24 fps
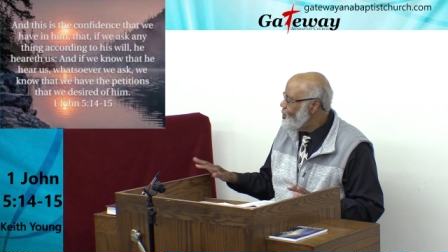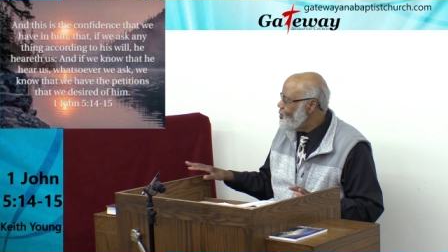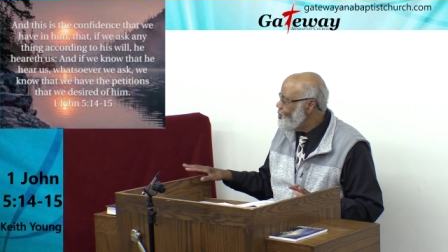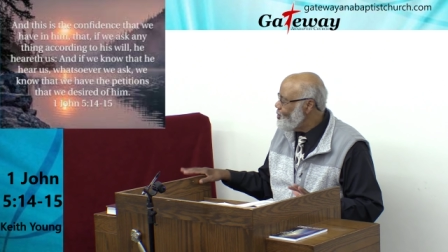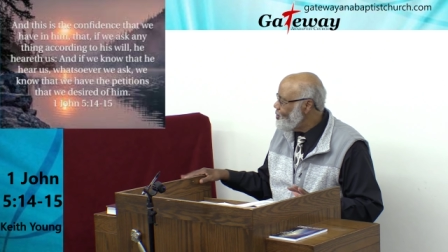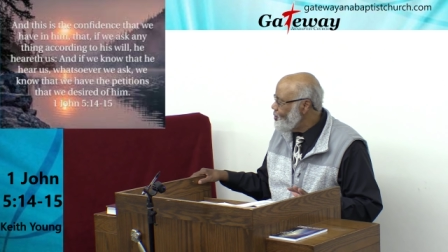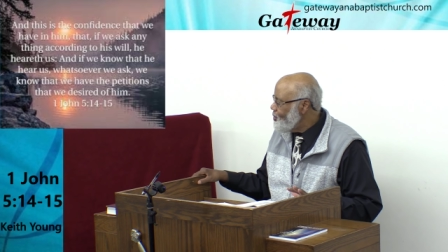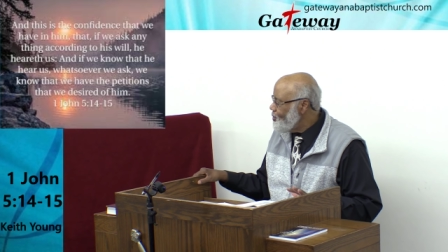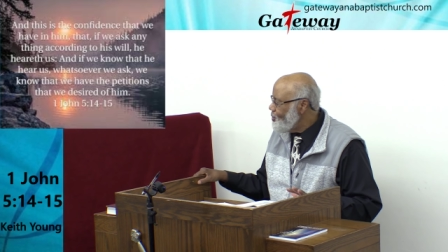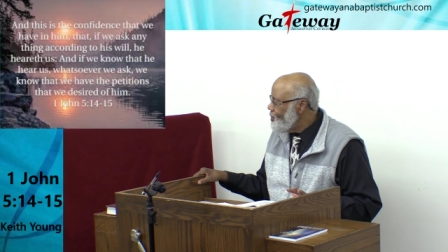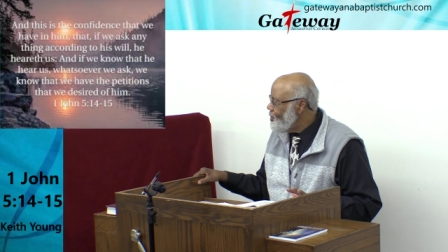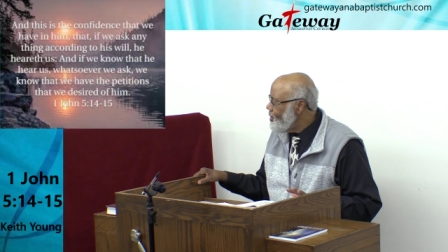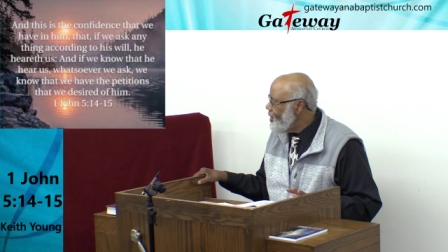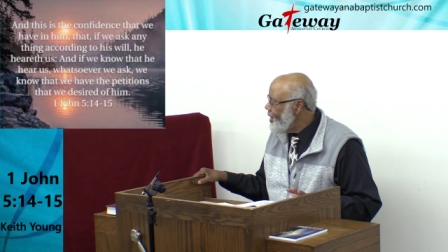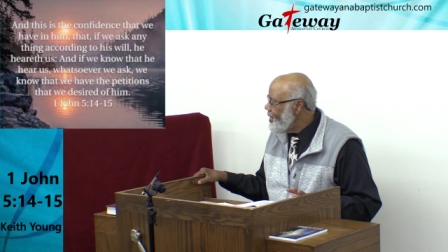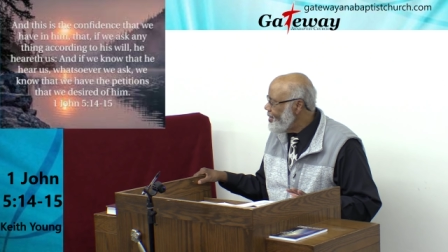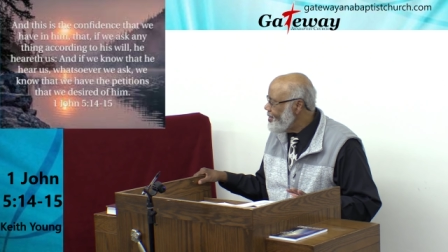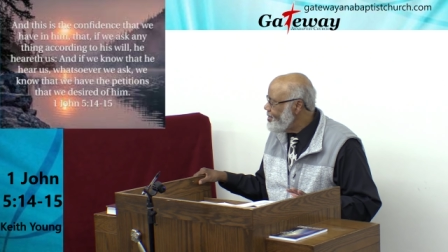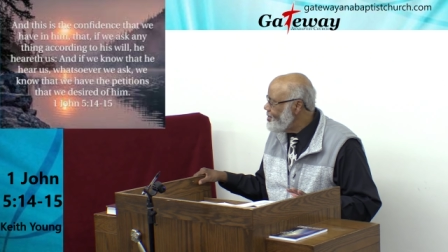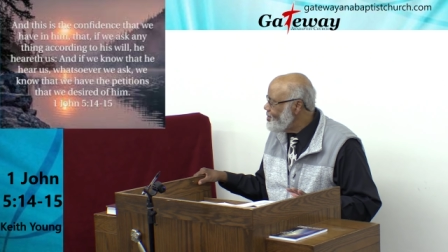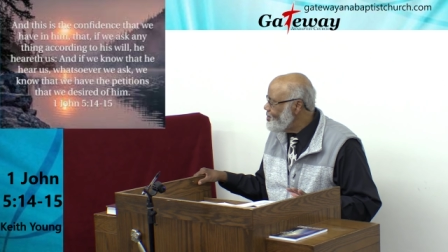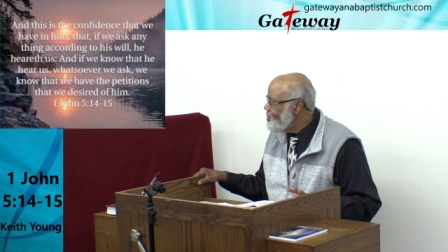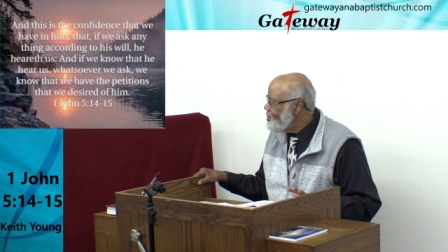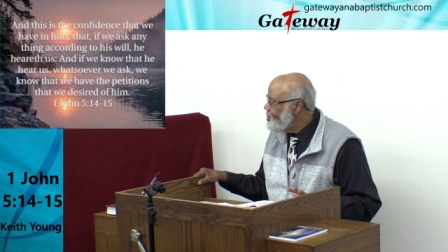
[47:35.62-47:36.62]
know the Lord
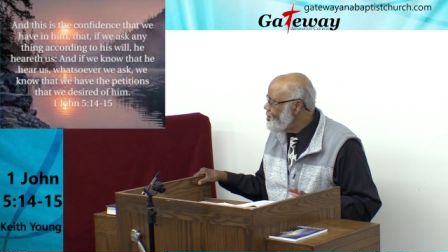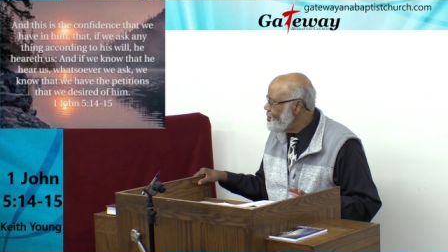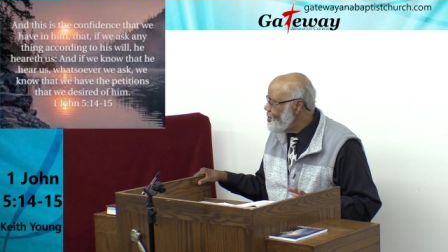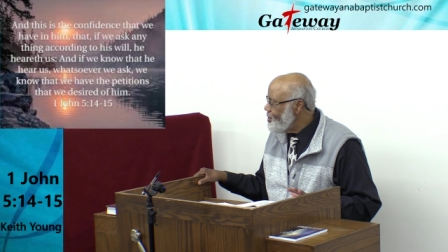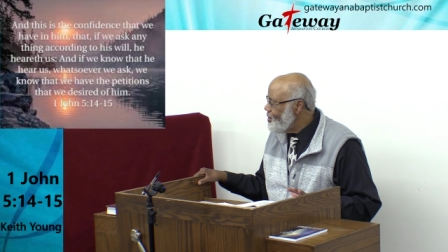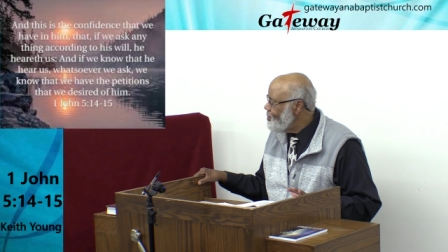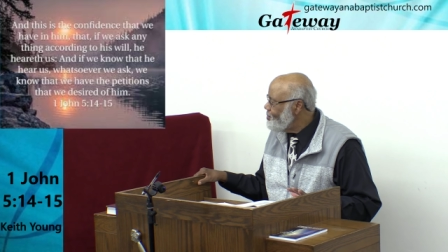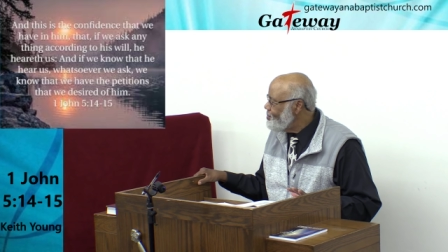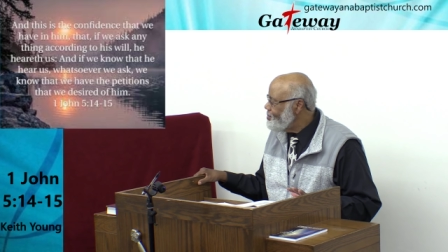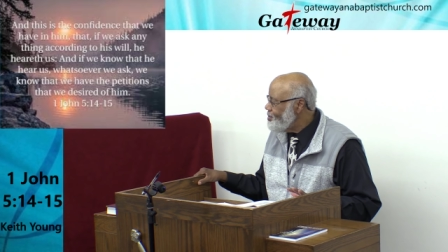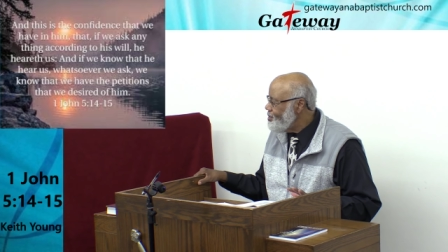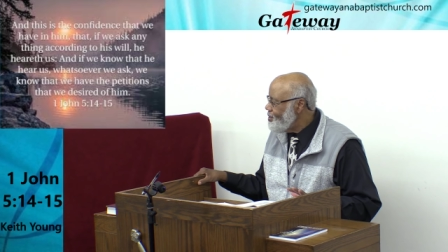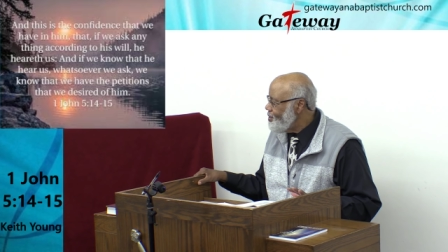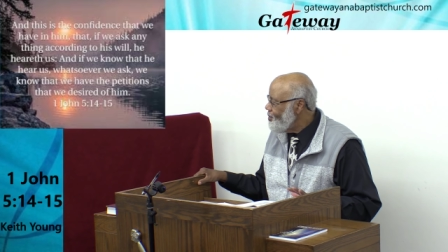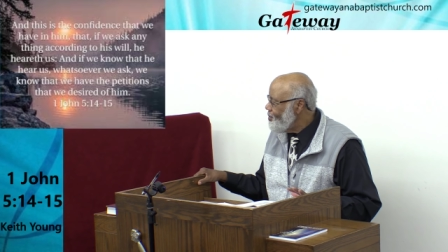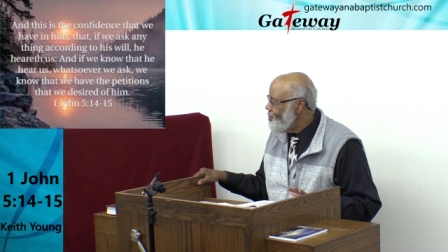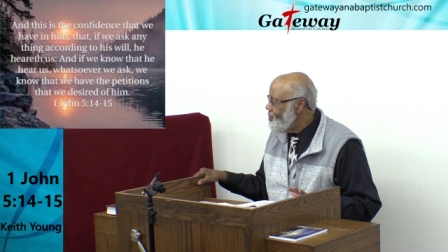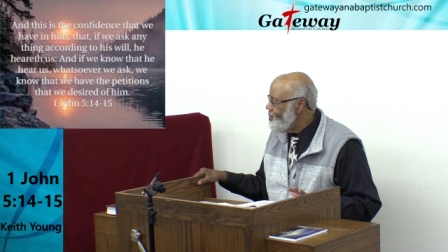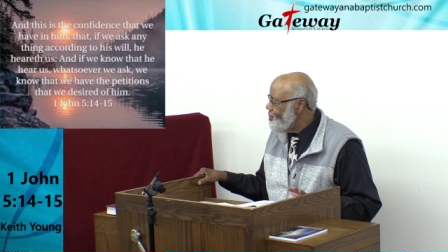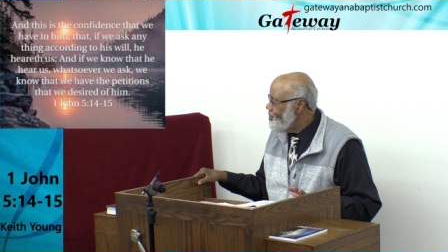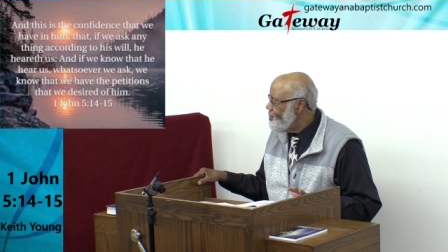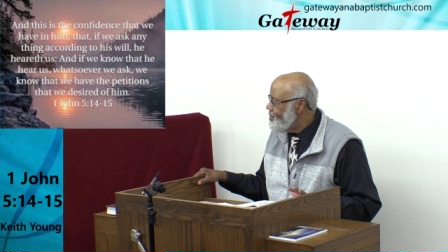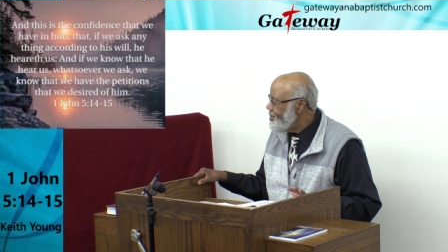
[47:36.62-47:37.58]
like he should have known the Lord.